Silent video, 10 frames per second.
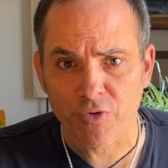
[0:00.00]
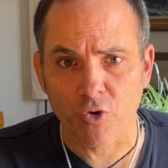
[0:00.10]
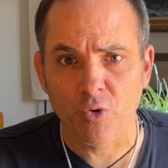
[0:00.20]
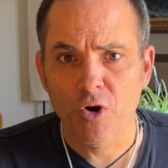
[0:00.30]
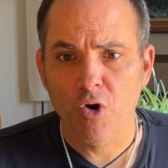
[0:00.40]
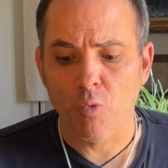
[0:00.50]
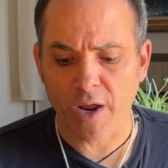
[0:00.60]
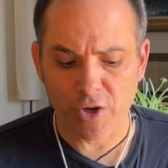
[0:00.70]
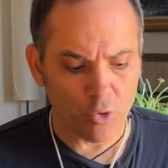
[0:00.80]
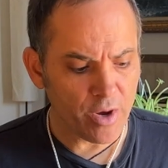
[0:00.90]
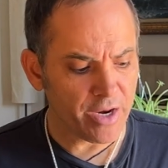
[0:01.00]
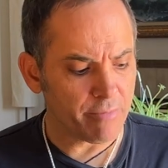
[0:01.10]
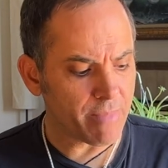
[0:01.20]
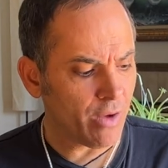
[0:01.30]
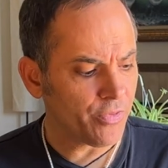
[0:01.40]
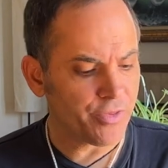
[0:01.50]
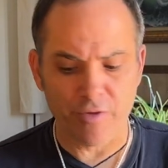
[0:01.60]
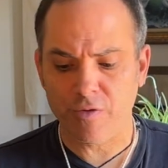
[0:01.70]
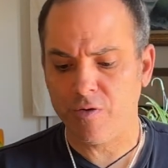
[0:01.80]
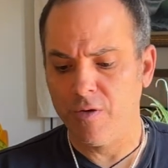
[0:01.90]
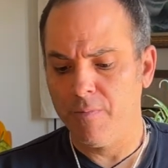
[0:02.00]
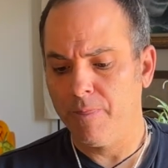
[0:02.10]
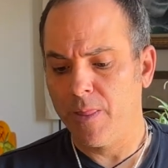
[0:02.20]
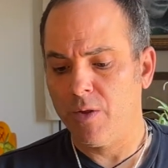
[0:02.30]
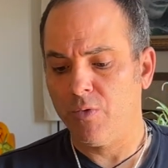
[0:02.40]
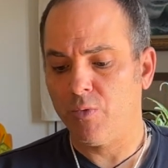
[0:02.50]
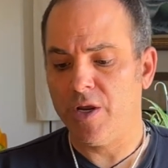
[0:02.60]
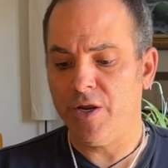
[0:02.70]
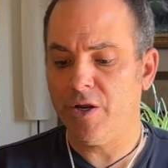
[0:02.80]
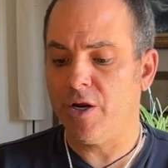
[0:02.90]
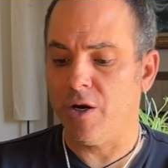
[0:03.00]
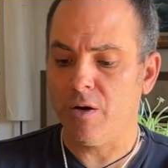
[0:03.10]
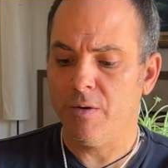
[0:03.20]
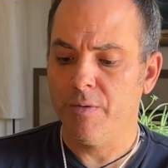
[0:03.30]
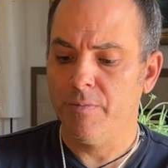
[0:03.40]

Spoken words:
So when I go ahead and mount this right here,